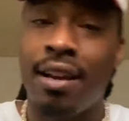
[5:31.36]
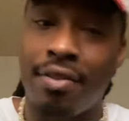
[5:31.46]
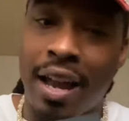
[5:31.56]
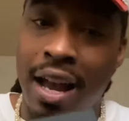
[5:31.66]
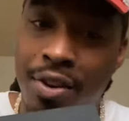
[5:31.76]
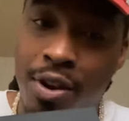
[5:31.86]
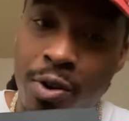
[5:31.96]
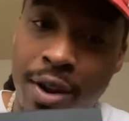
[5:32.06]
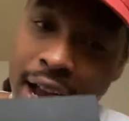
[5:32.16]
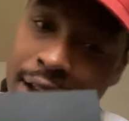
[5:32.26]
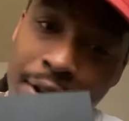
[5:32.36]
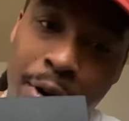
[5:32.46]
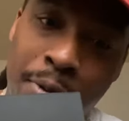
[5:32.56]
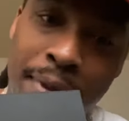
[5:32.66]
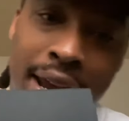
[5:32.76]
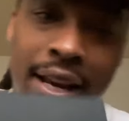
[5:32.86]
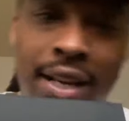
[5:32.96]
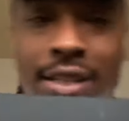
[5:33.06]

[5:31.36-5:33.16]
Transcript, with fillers: if y'all know, y'all know, man, this